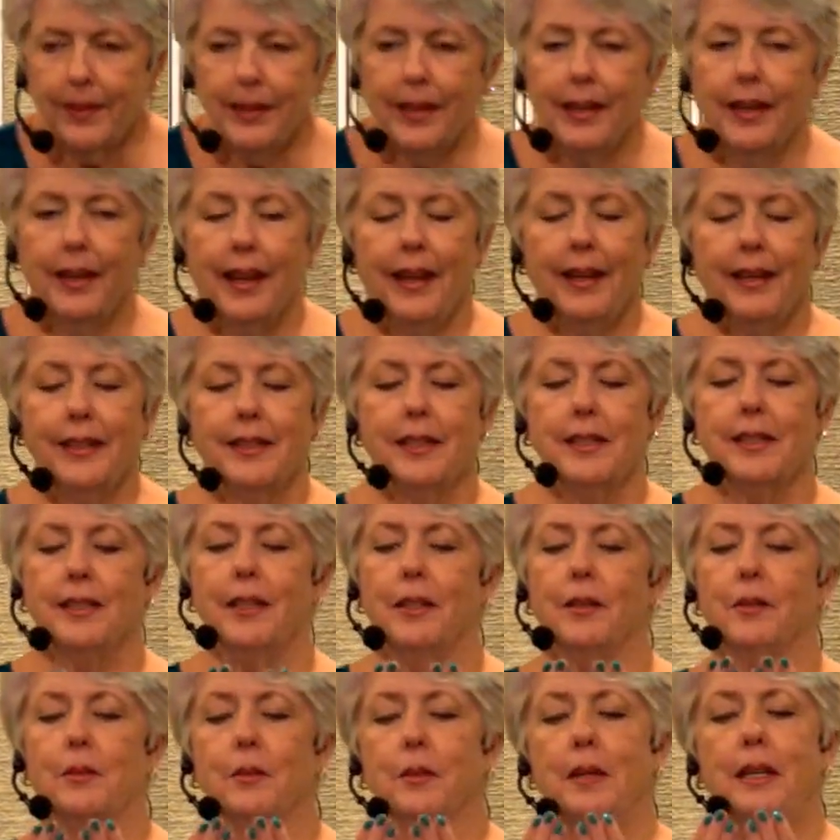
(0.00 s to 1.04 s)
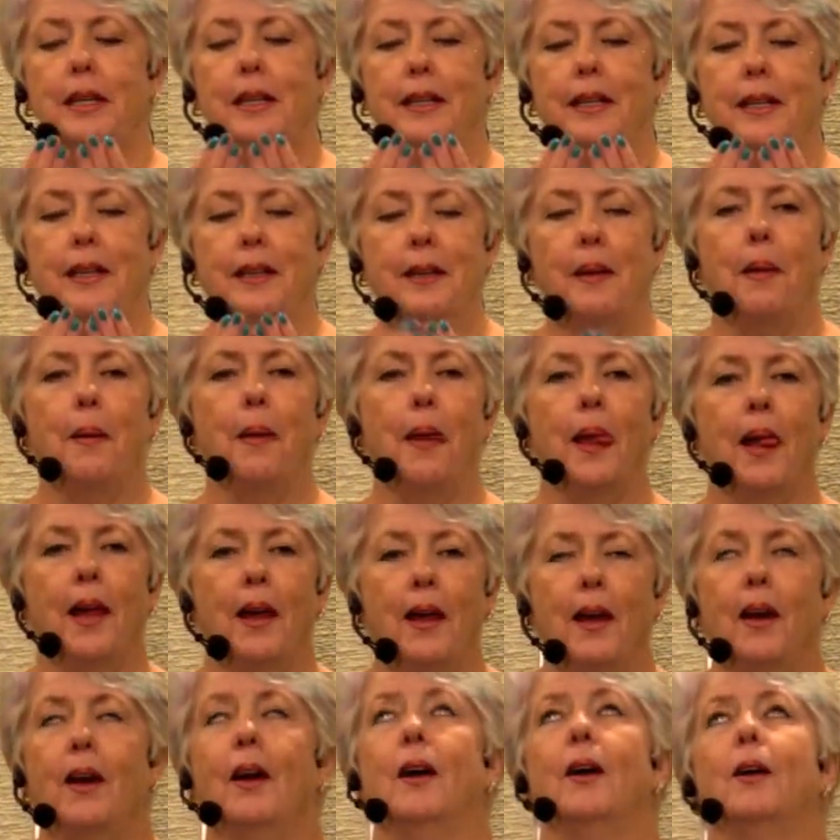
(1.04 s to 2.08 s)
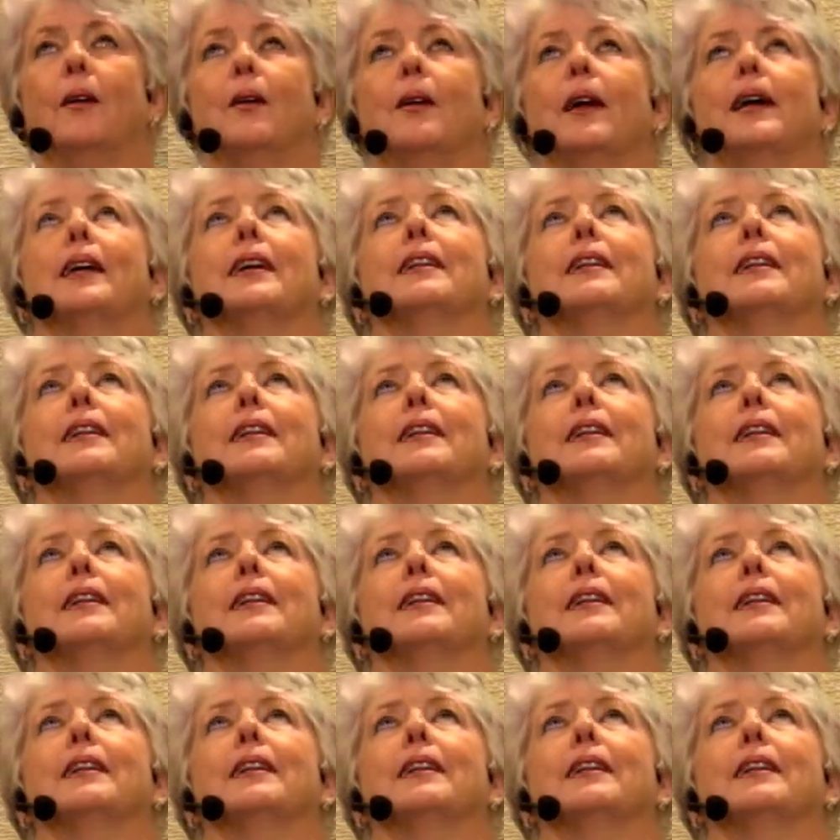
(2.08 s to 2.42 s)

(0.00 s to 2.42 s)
And I can sit and read, or I